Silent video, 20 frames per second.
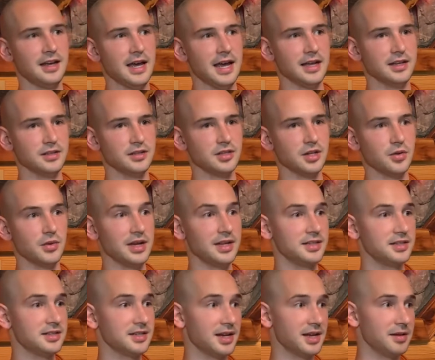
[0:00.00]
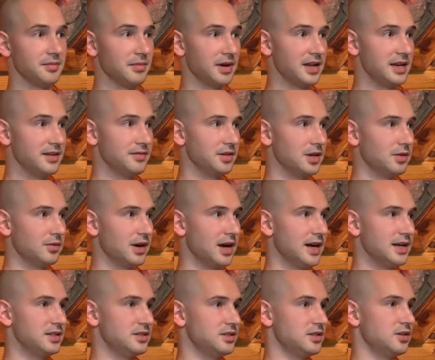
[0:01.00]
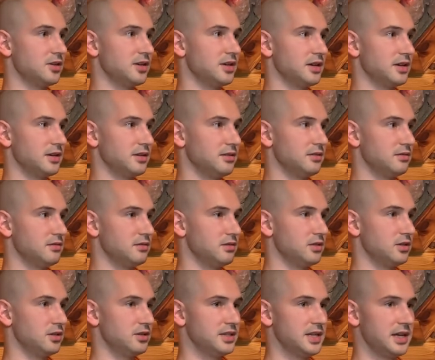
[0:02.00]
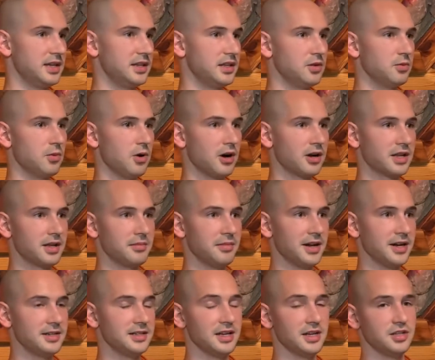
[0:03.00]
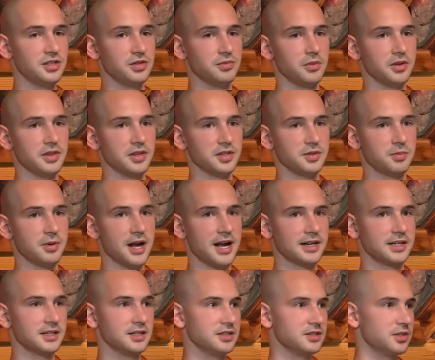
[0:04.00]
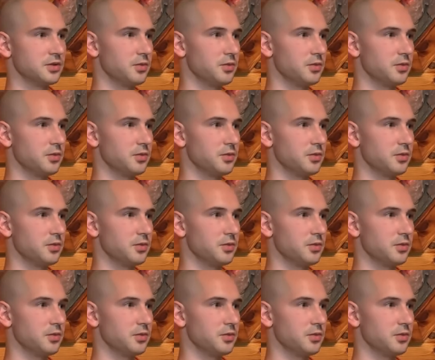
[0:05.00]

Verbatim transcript: And so insight might even arise during your daily walking meditation with this practice,